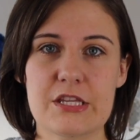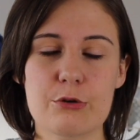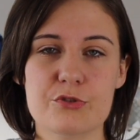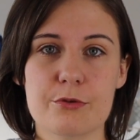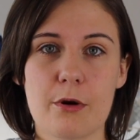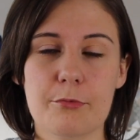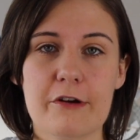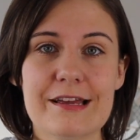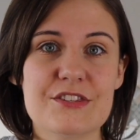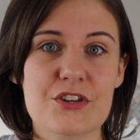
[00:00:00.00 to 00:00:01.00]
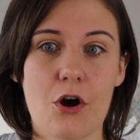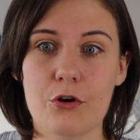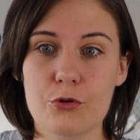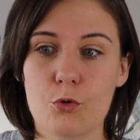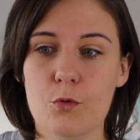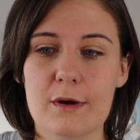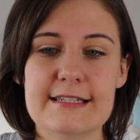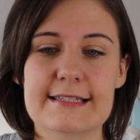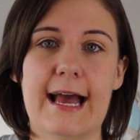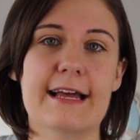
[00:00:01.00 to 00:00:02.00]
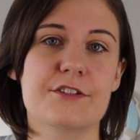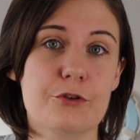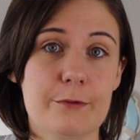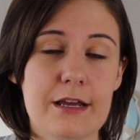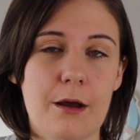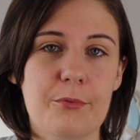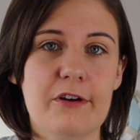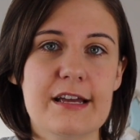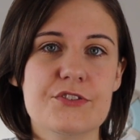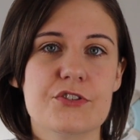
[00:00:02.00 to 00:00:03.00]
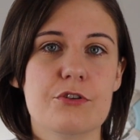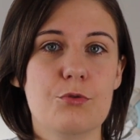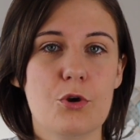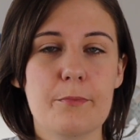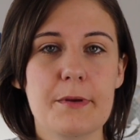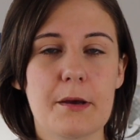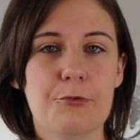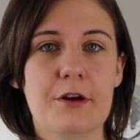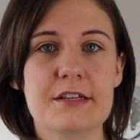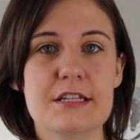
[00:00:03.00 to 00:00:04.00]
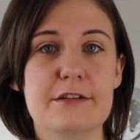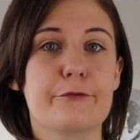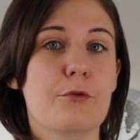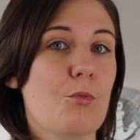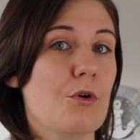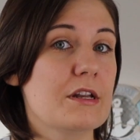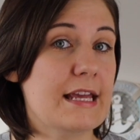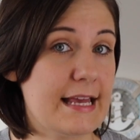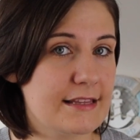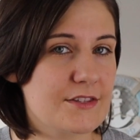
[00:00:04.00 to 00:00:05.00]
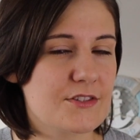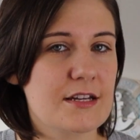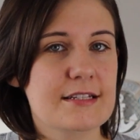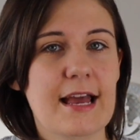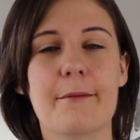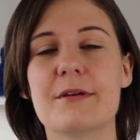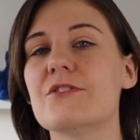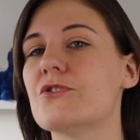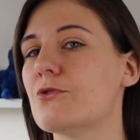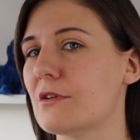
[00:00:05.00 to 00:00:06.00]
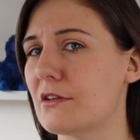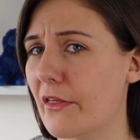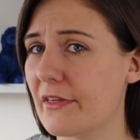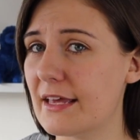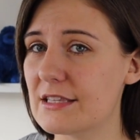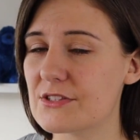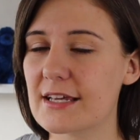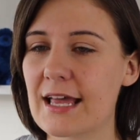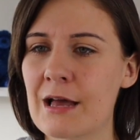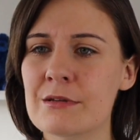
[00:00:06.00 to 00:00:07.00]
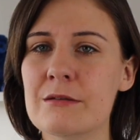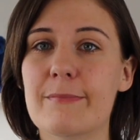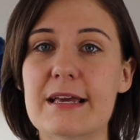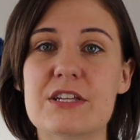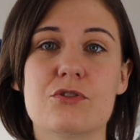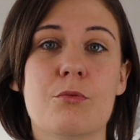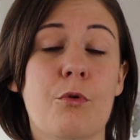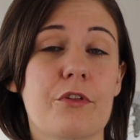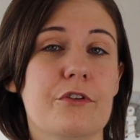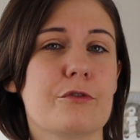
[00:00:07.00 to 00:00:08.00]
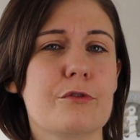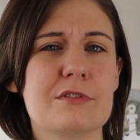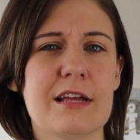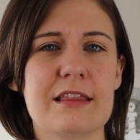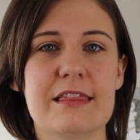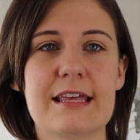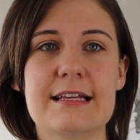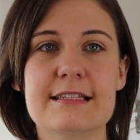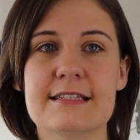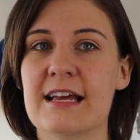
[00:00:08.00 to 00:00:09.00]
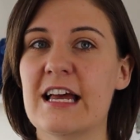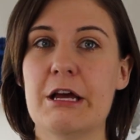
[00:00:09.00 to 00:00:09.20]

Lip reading: The auto upgrades aren't always category upgrades, so you could be upgraded from one inside cabin to another inside cabin based on what the cruise line thinks